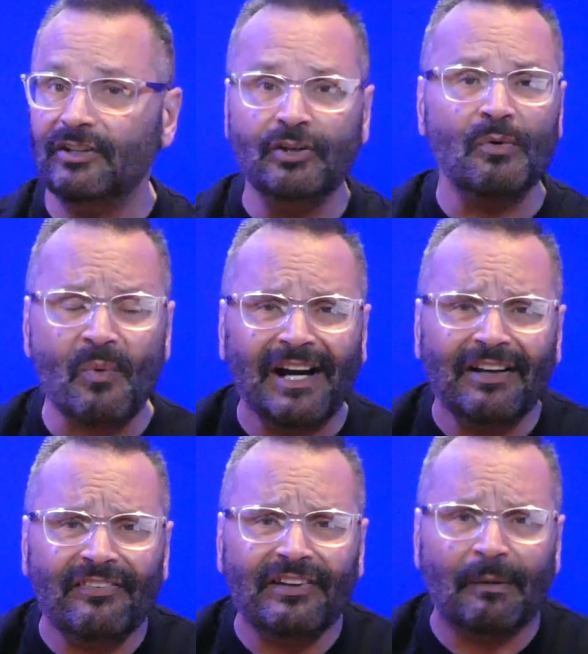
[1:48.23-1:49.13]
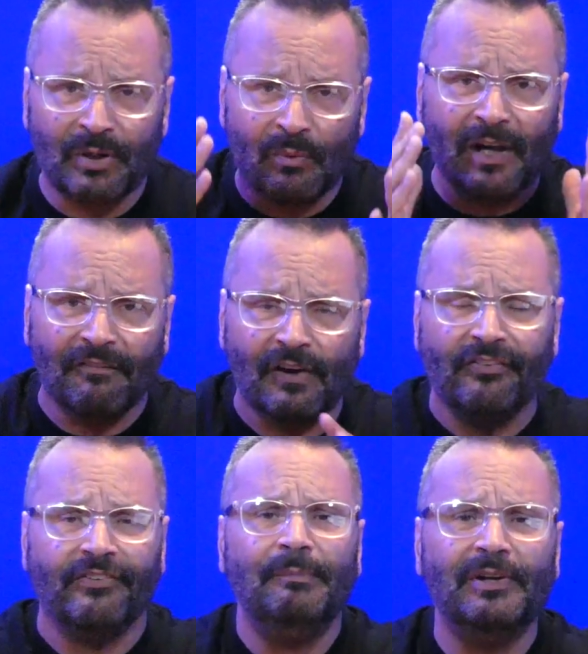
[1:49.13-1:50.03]
You don't want to stay up. You want to fall
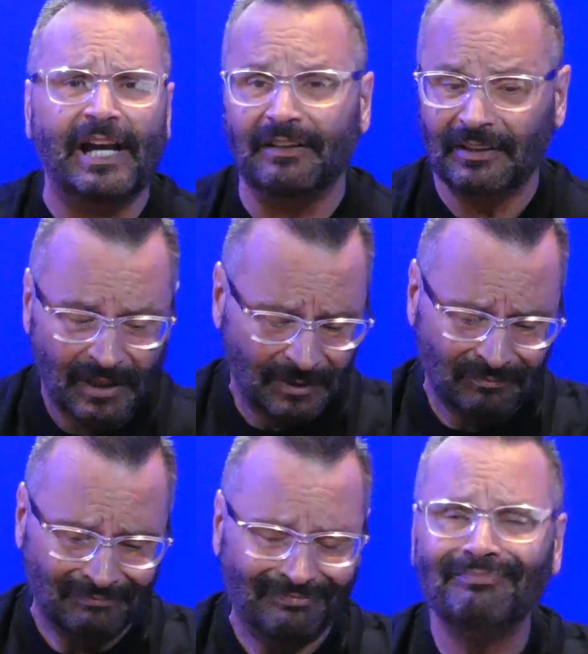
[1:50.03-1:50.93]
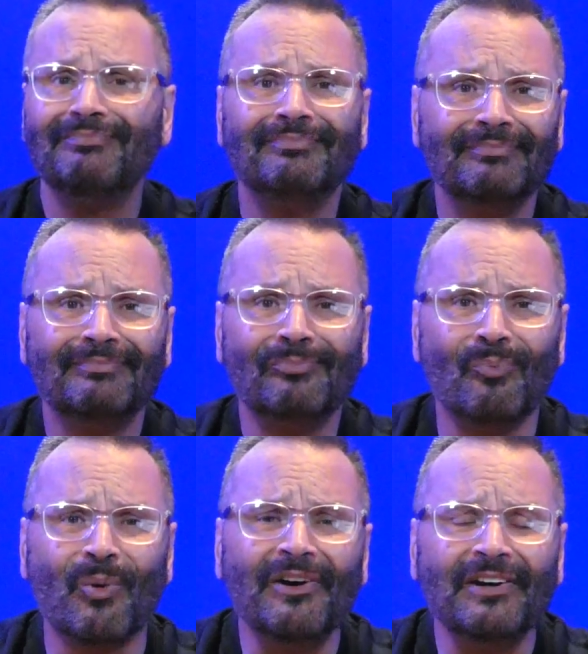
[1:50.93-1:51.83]
asleep. You got
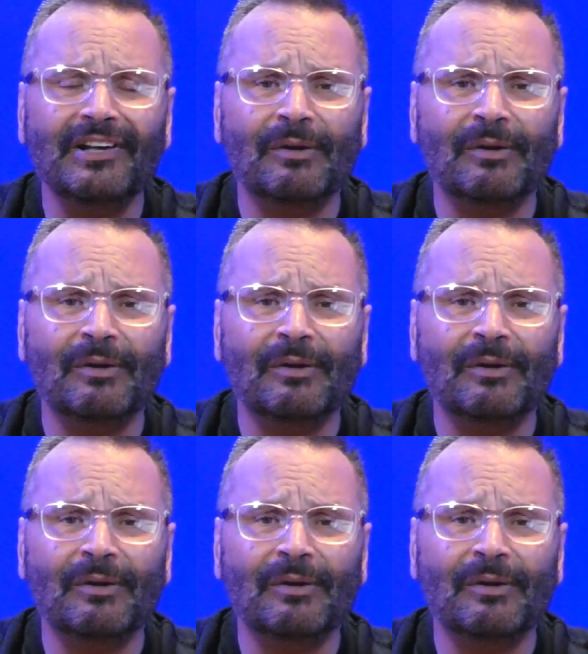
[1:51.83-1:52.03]
work in the